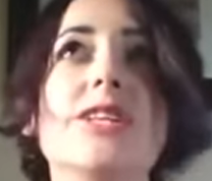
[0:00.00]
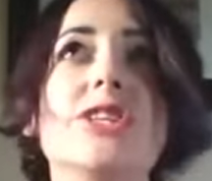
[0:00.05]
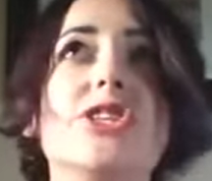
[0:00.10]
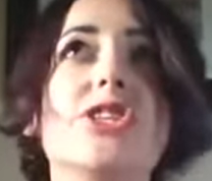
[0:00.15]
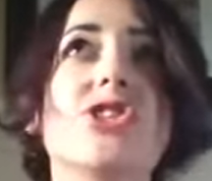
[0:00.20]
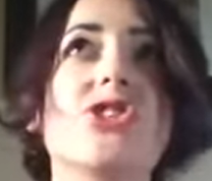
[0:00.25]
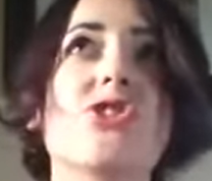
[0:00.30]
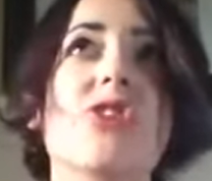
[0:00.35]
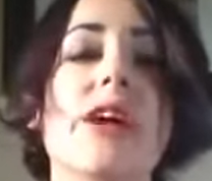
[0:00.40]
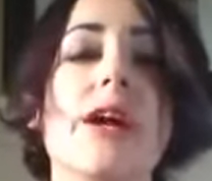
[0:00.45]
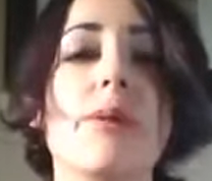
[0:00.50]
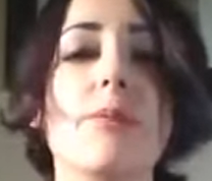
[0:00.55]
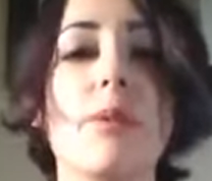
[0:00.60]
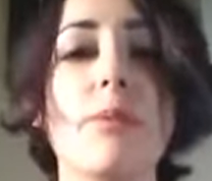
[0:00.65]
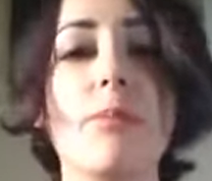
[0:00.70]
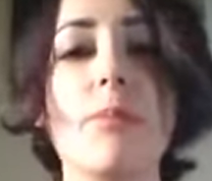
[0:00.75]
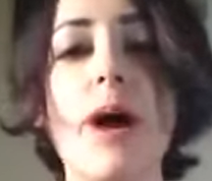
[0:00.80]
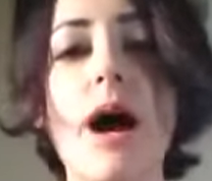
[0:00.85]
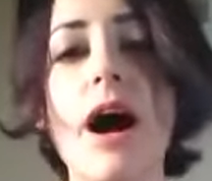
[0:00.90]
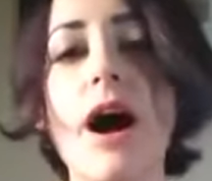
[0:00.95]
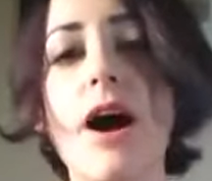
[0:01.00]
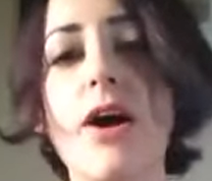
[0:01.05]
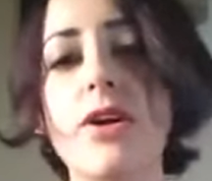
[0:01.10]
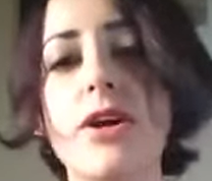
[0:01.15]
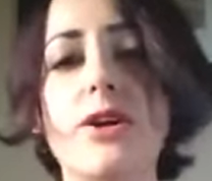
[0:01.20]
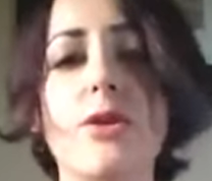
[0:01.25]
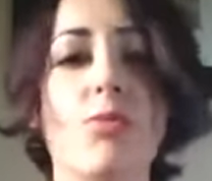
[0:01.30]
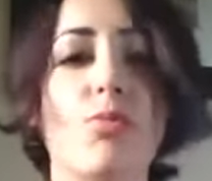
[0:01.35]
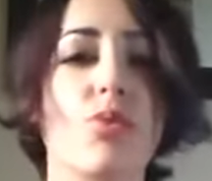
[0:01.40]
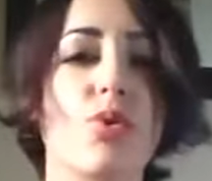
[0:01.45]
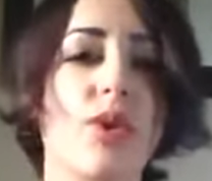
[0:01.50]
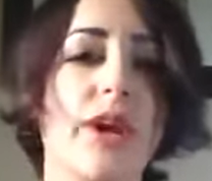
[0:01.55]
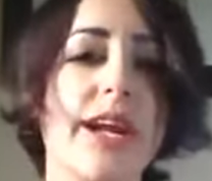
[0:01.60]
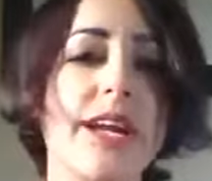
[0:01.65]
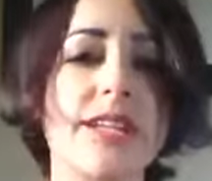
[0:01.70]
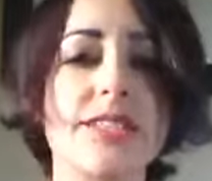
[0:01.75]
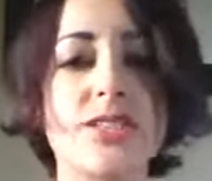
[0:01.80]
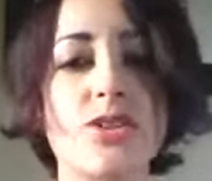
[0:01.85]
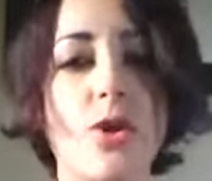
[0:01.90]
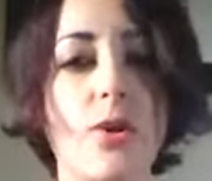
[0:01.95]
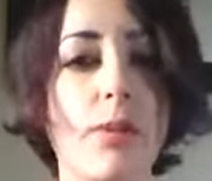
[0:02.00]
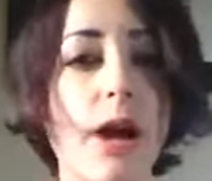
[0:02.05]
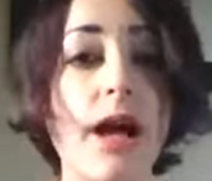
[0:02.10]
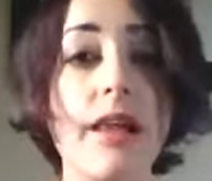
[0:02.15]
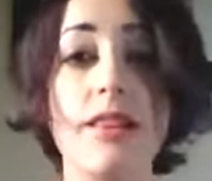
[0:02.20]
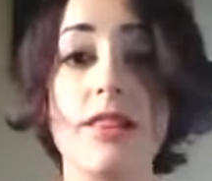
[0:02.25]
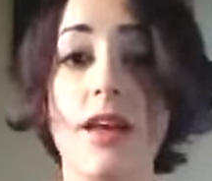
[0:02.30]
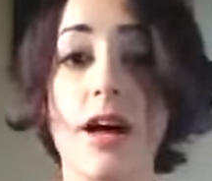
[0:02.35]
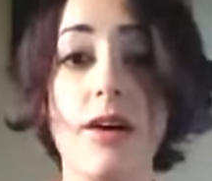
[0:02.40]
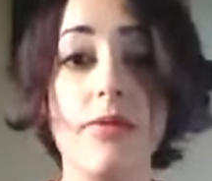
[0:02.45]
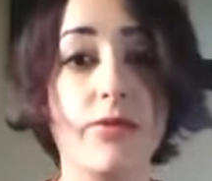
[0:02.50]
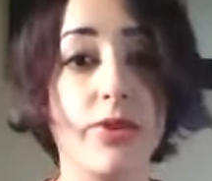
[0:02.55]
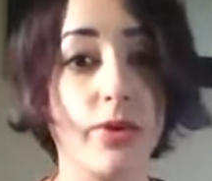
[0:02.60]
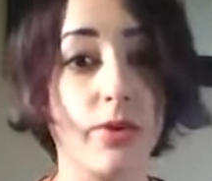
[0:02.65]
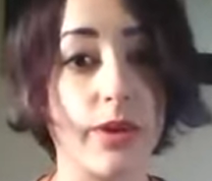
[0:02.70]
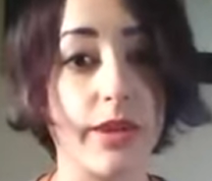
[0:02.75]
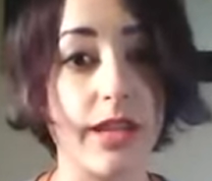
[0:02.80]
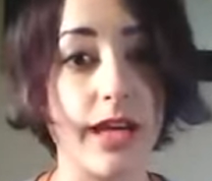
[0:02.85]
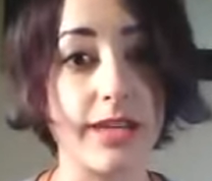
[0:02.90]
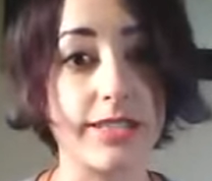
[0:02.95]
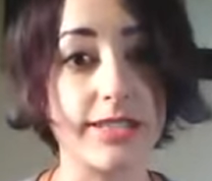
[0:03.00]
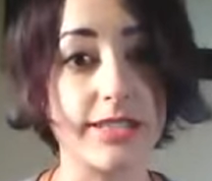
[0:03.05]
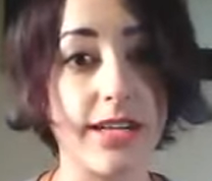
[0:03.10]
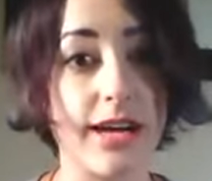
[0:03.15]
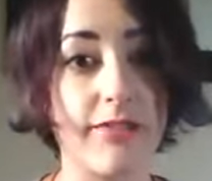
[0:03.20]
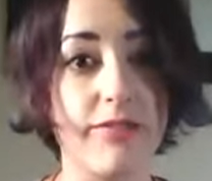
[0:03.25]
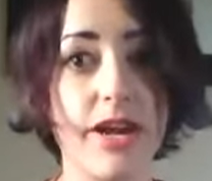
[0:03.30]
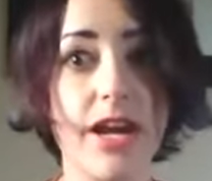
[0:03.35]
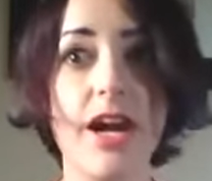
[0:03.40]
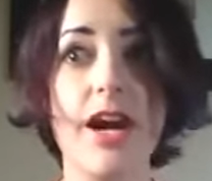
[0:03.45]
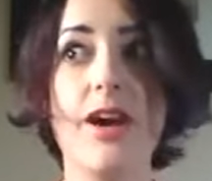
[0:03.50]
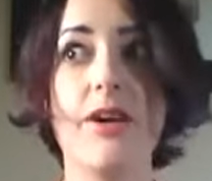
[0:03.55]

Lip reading: to dream about and to brainstorm. I love doing that stuff.